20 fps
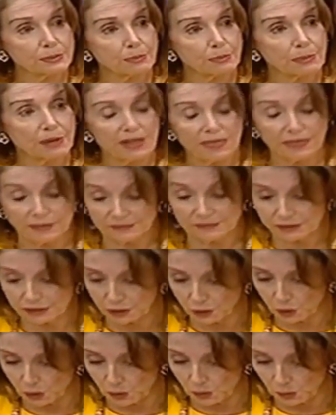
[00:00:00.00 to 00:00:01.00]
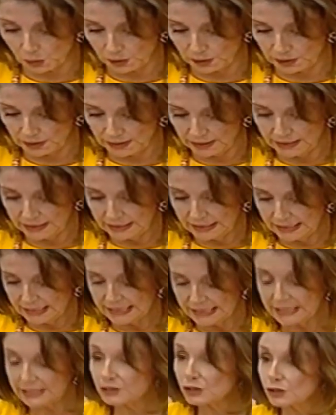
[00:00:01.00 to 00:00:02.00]
breath of soul,
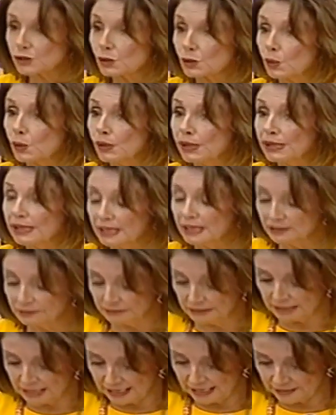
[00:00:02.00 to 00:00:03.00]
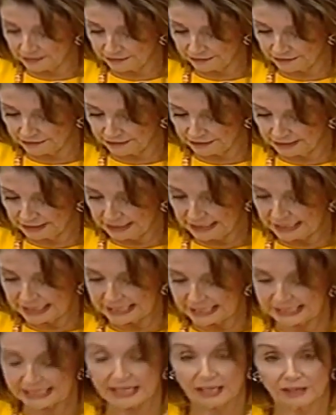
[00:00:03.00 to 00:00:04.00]
its joy of life,
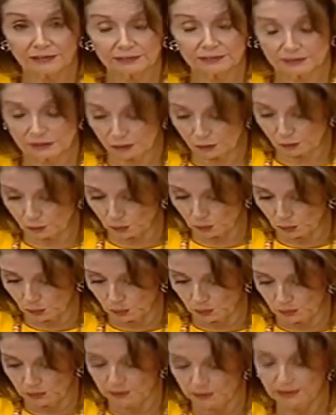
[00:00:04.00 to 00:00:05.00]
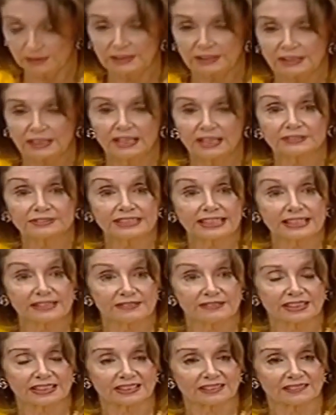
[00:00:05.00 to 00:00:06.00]
its selfless rule of
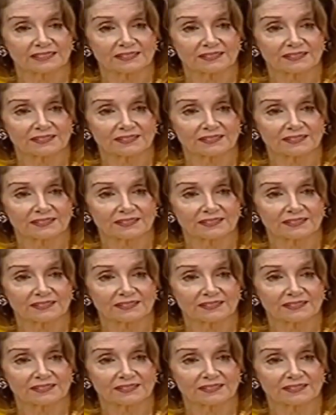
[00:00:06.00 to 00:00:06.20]
giving.